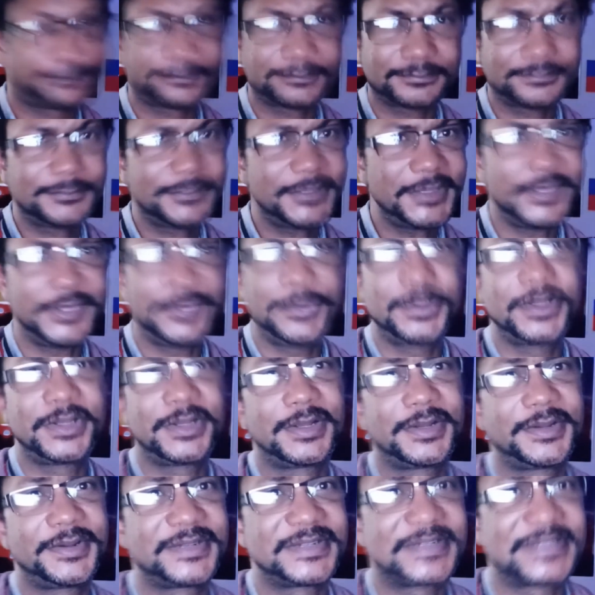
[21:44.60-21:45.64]
You could
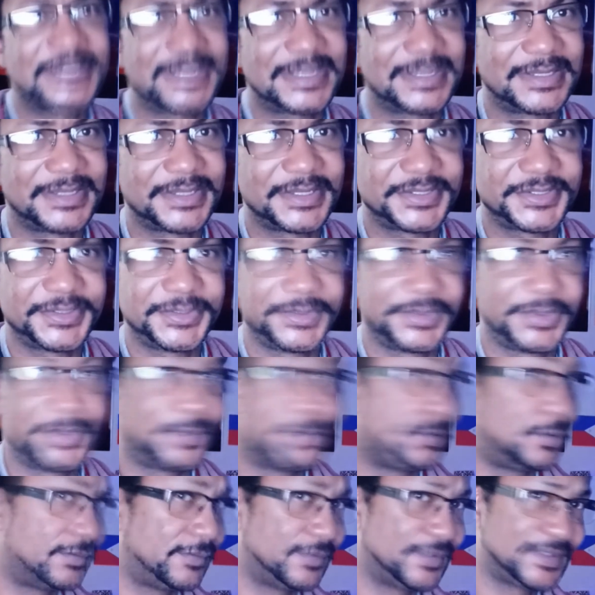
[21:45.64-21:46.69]
undersell us. You could
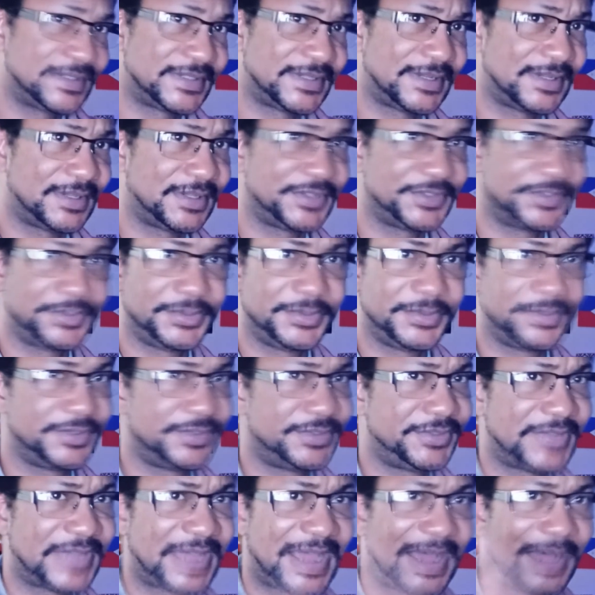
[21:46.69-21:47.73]
oversell us. You could
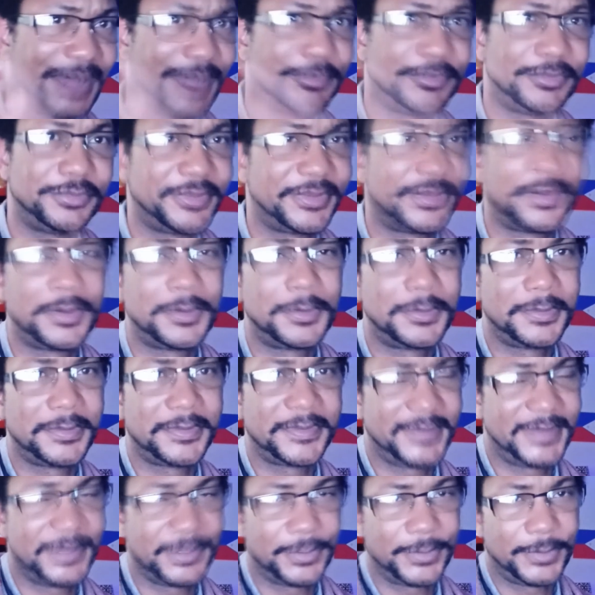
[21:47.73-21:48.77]
topple the whole
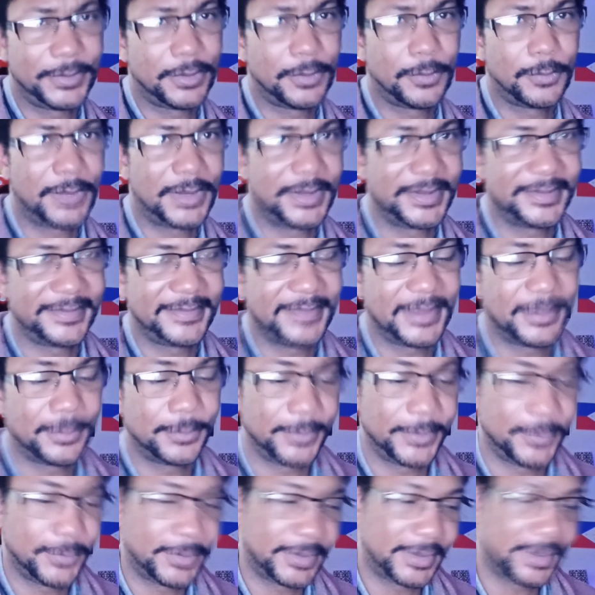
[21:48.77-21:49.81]
thing. We don't want that. We
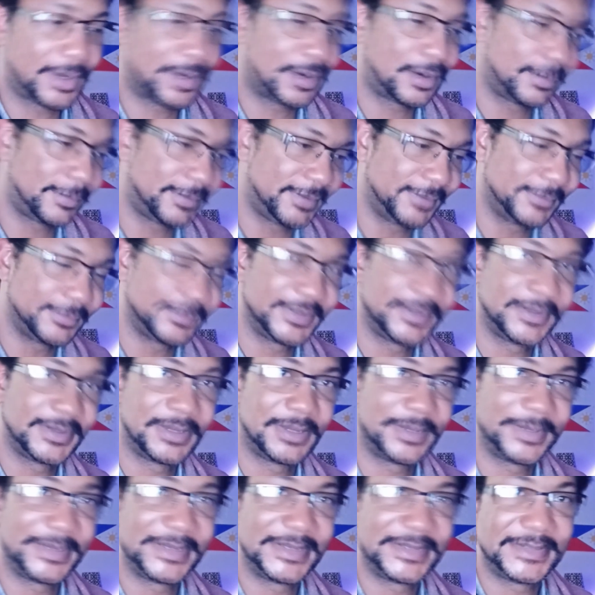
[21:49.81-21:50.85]
want our people to come in
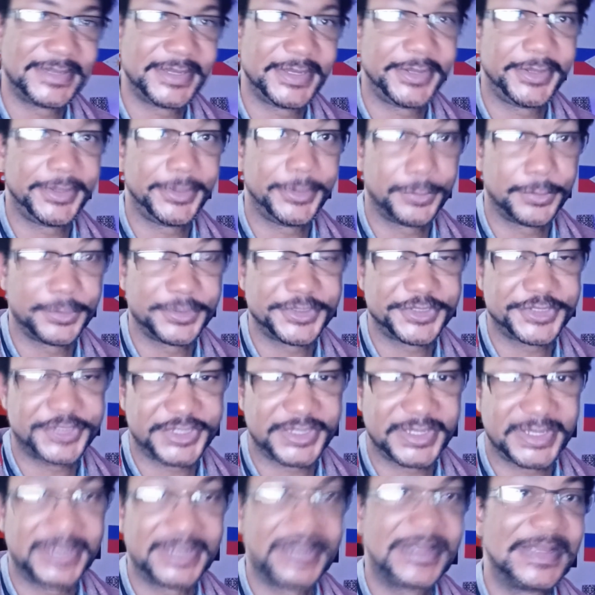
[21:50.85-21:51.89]
and take your
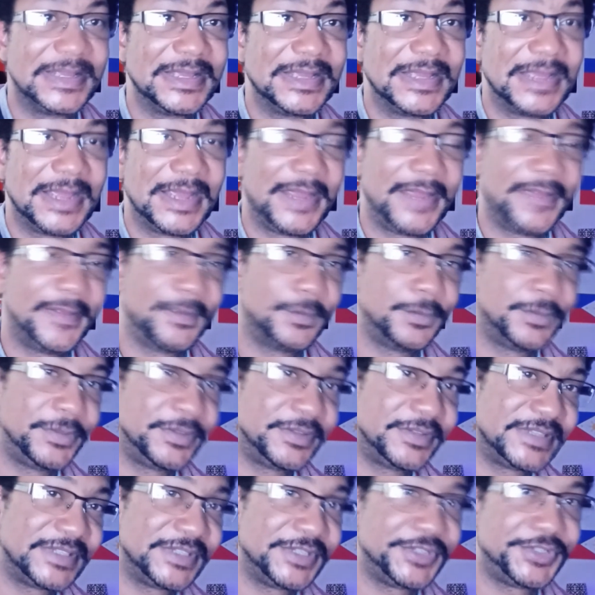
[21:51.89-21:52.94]
shit. And then we'll
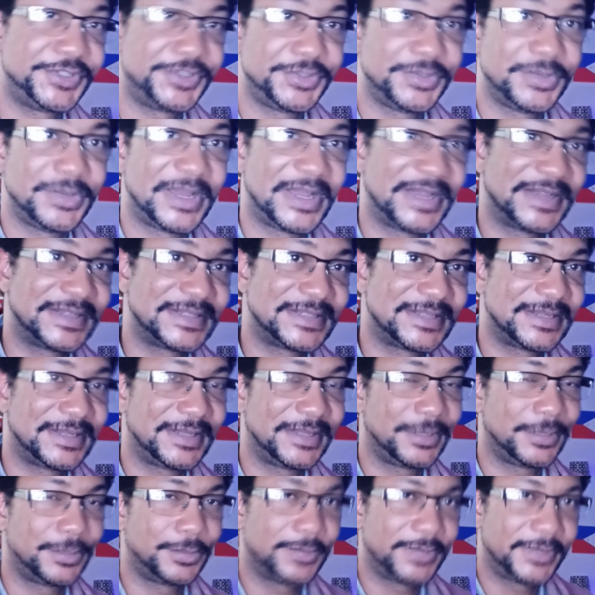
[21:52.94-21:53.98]
teach you how to sell it. And
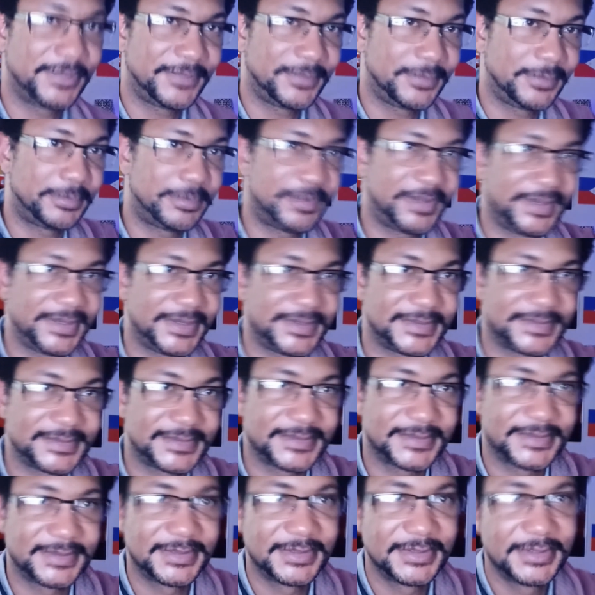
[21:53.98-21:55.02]
we'll give you pennies.
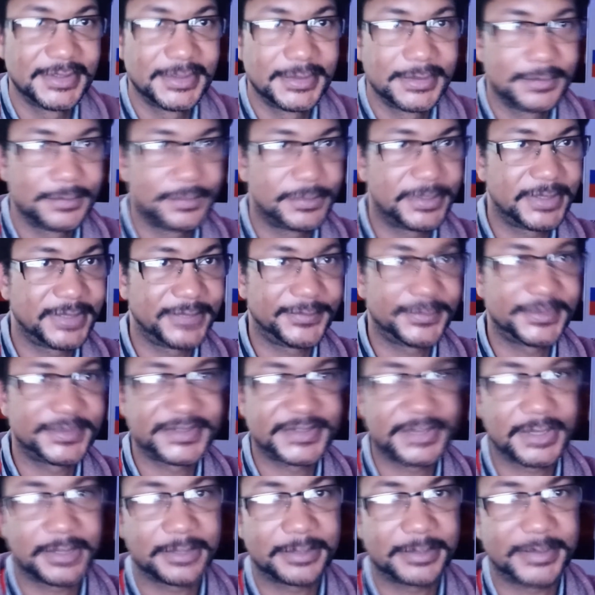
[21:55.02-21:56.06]
We'll give you
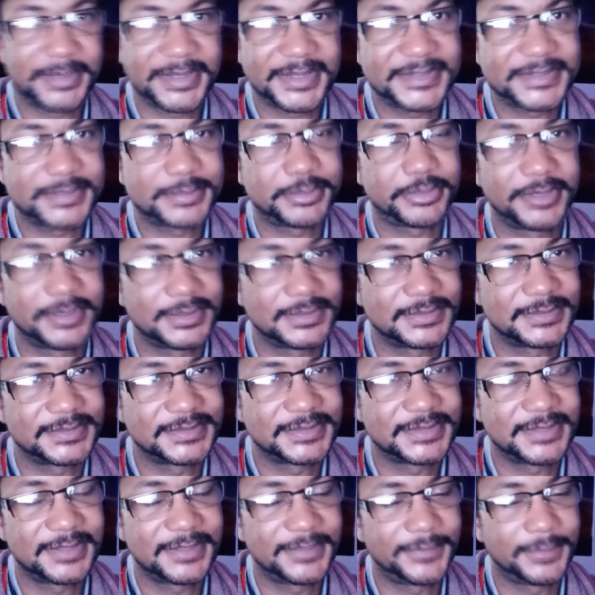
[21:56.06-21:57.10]
salt-based sprinkles
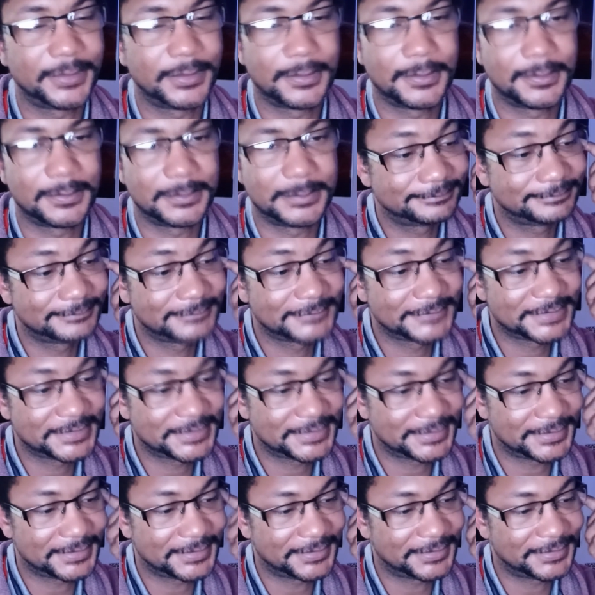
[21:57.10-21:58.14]
of your own money.
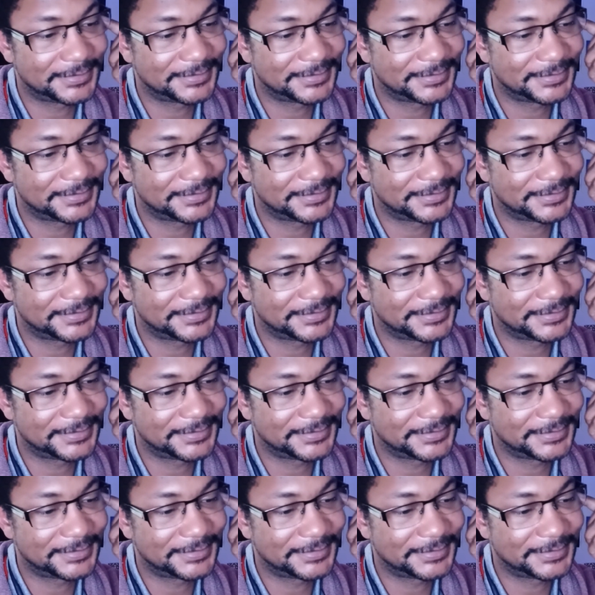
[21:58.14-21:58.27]
So...